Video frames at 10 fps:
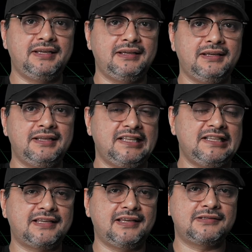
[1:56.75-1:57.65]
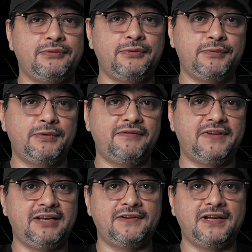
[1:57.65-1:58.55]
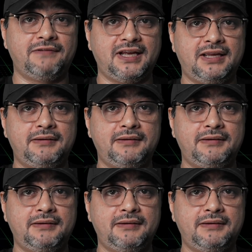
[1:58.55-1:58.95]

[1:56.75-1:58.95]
In this case, we will verify via